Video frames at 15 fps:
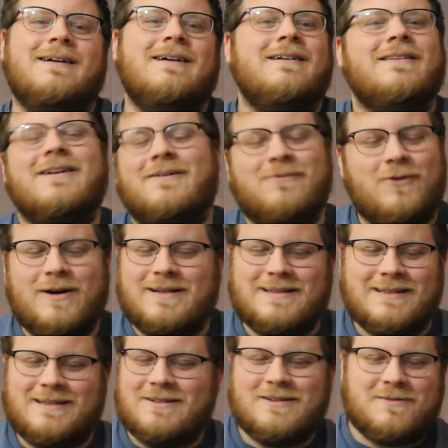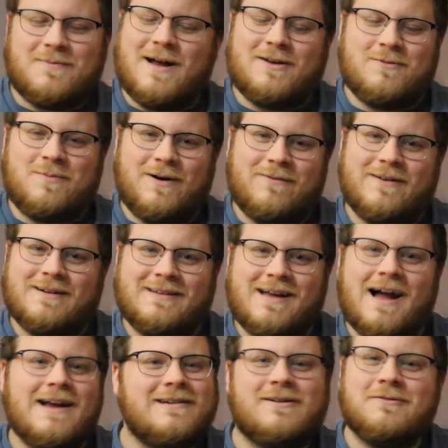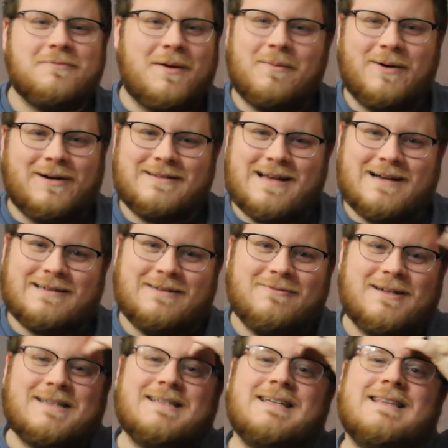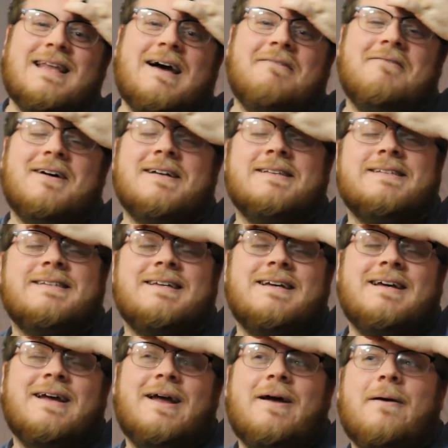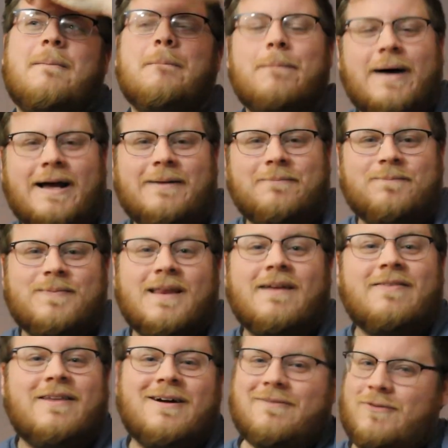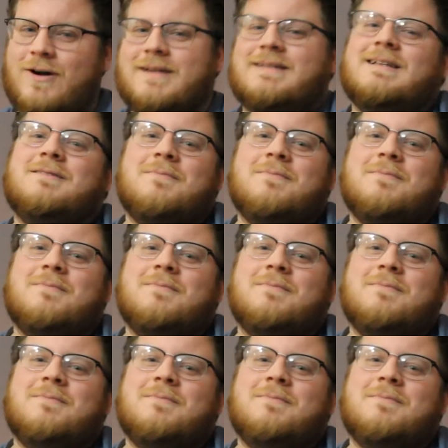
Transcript: Their voices just matched perfectly. I don't remember exactly what scene that was, but their voices